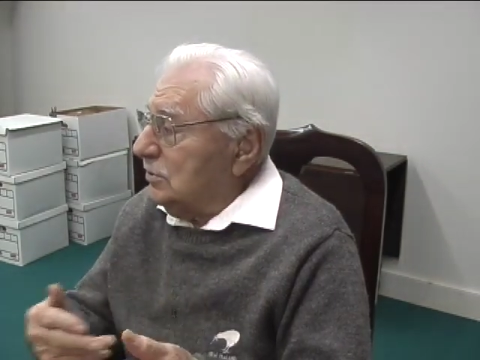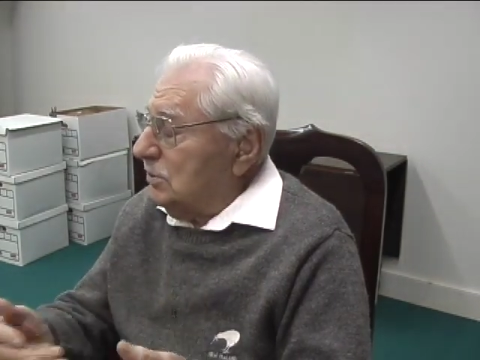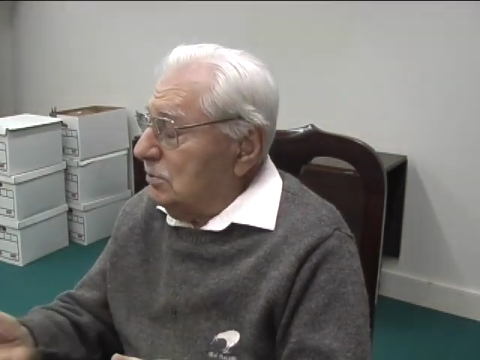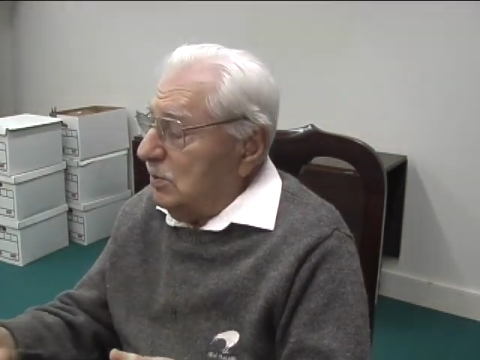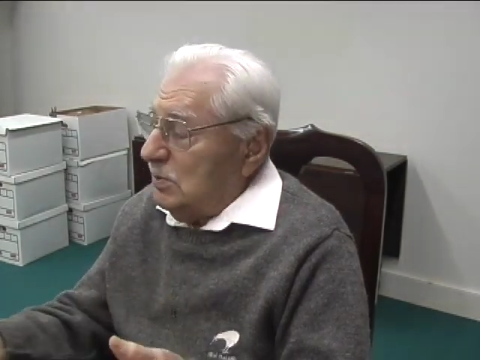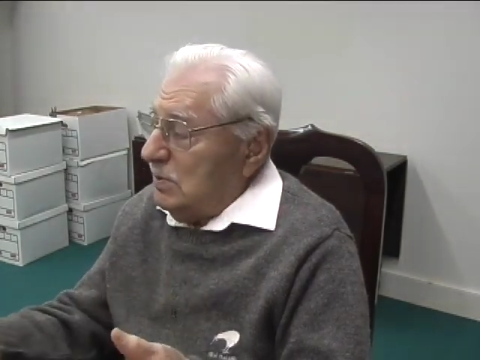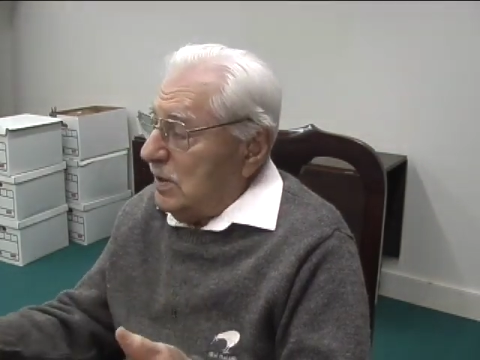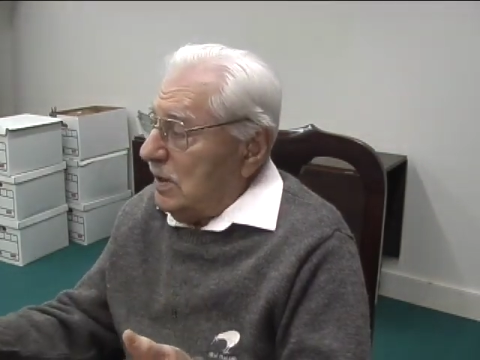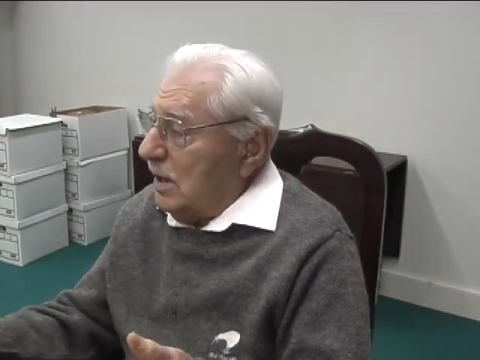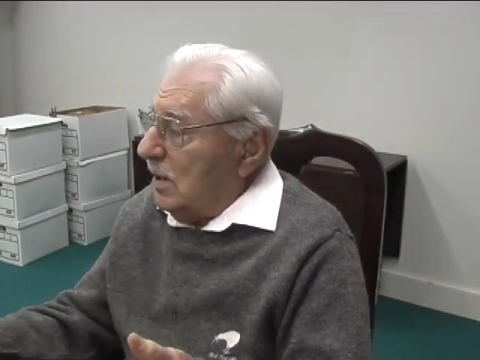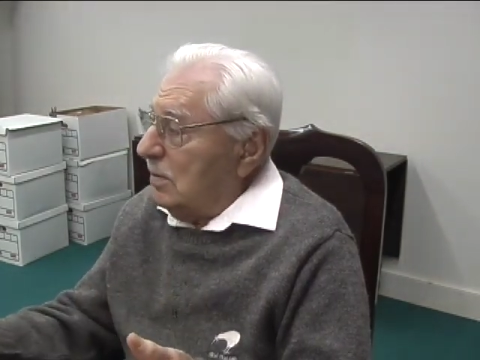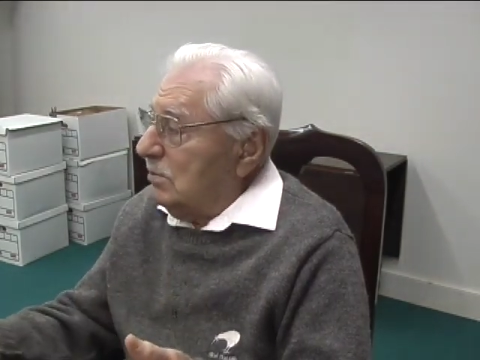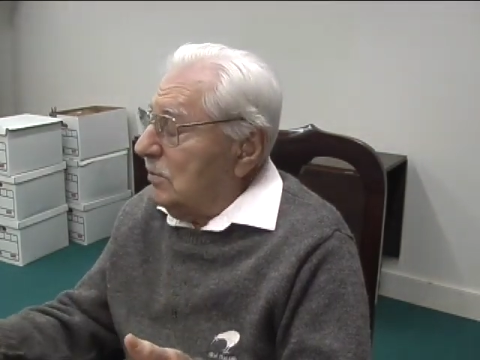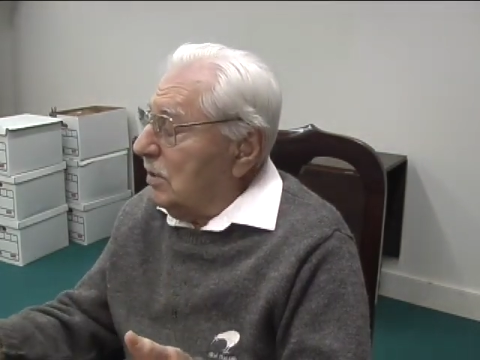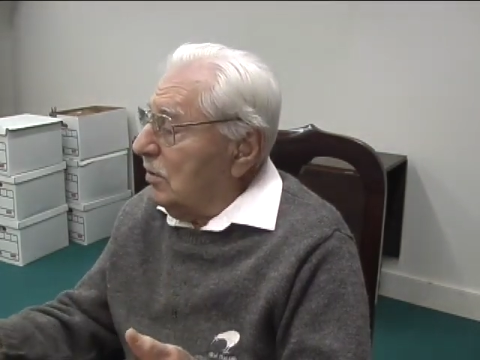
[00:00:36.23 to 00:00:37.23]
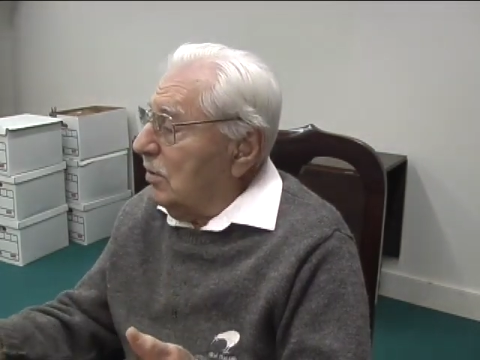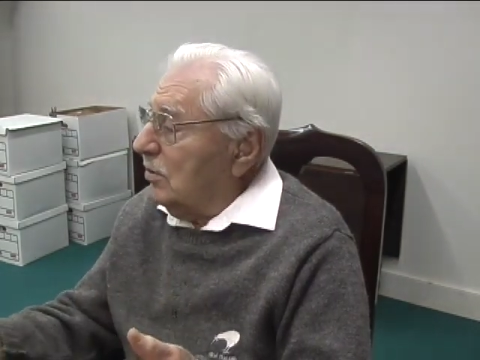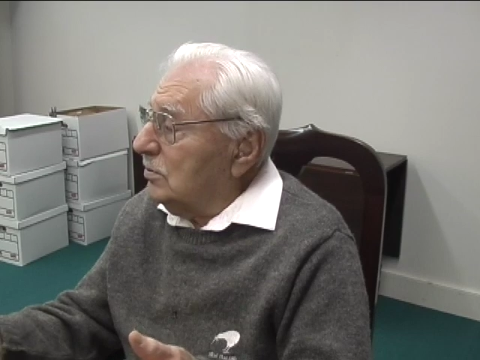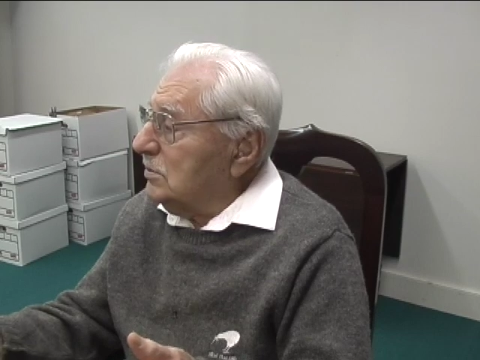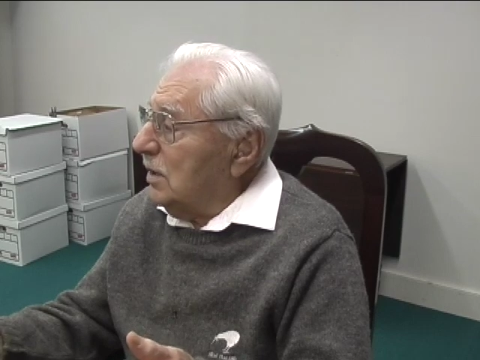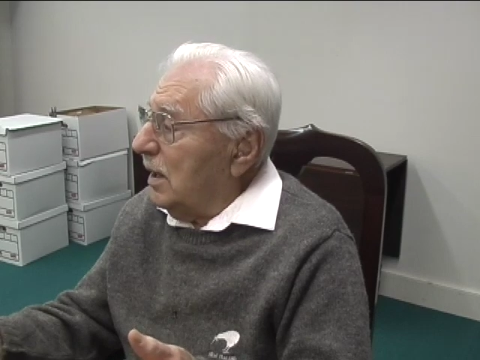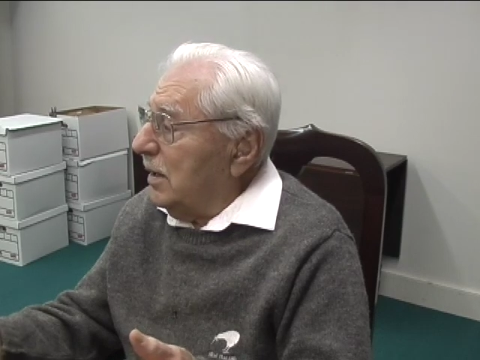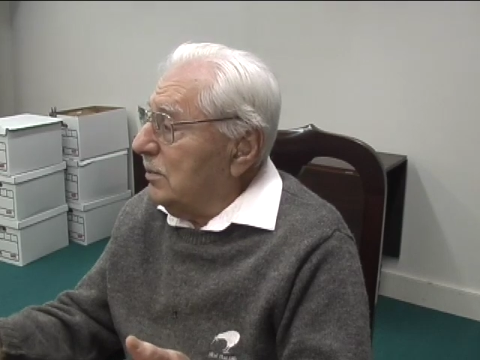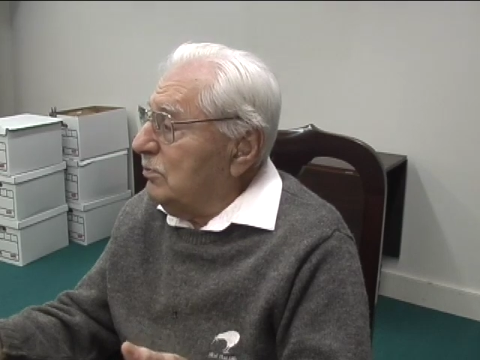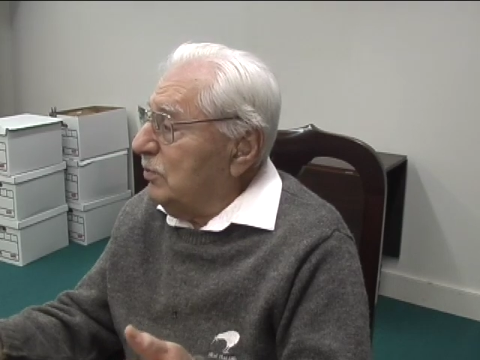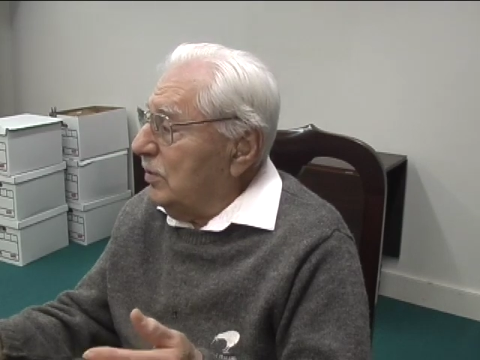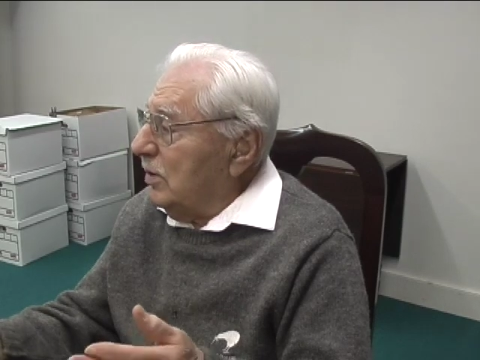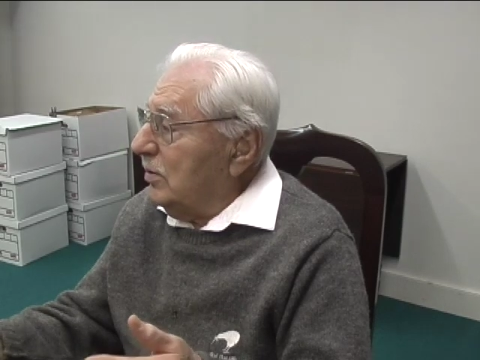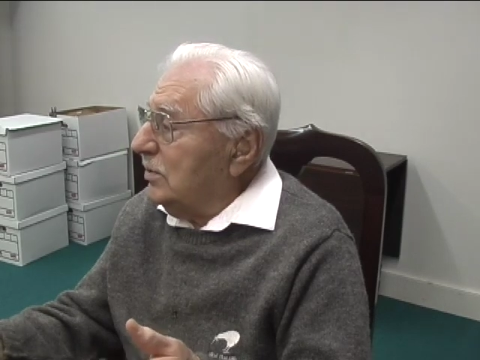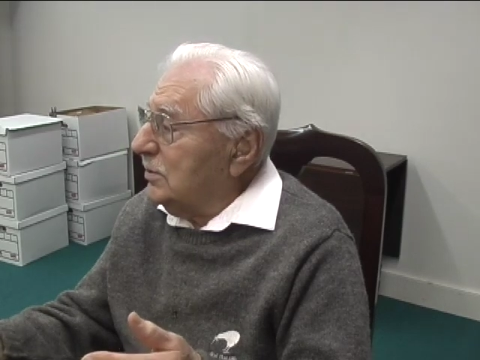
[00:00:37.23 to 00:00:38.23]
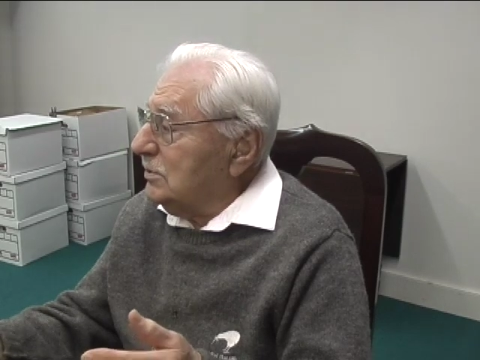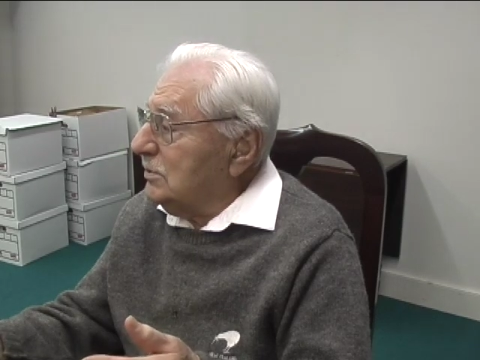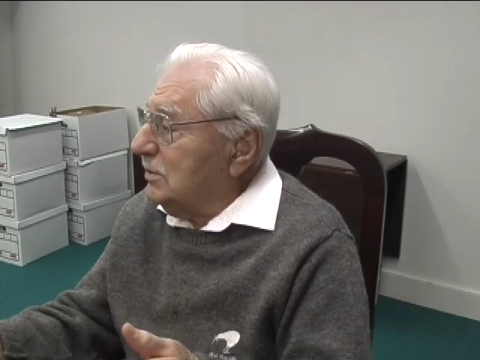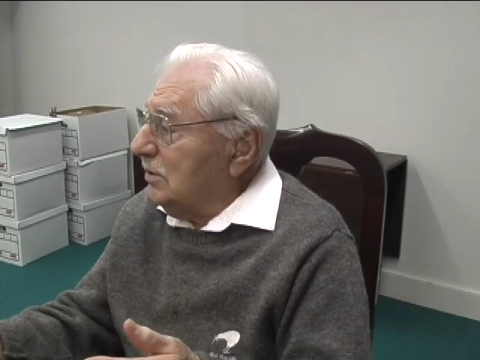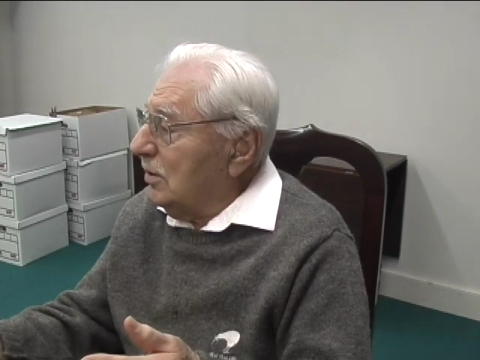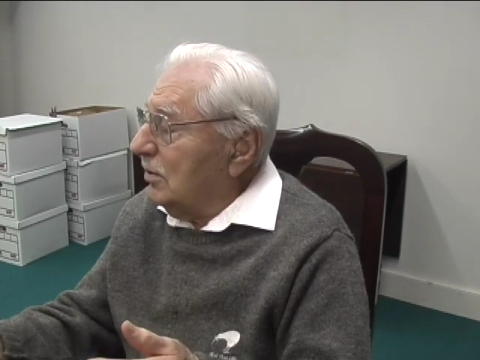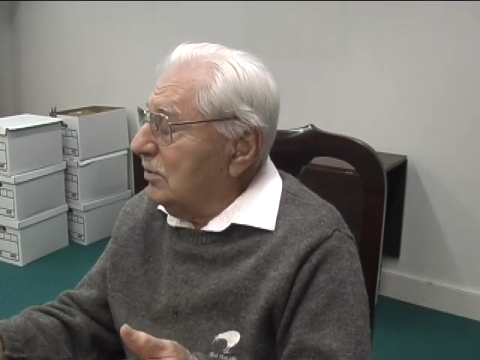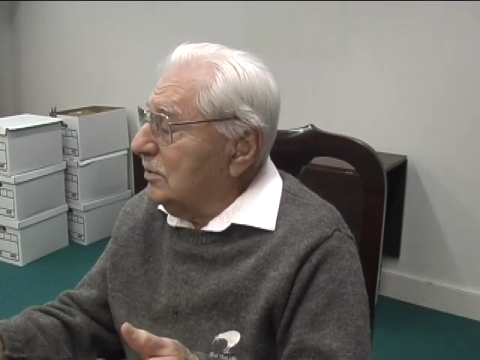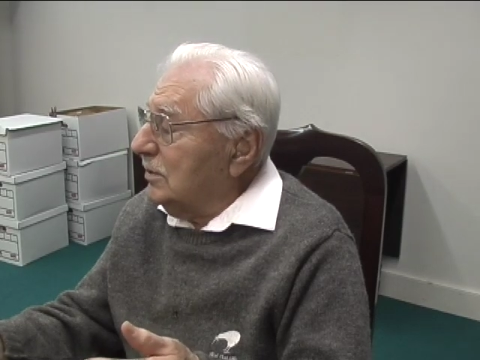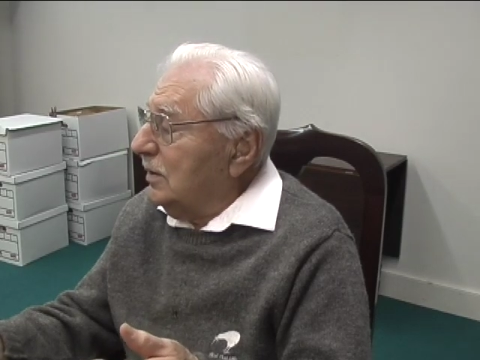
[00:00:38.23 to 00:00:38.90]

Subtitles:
and we became close like brothers, you know,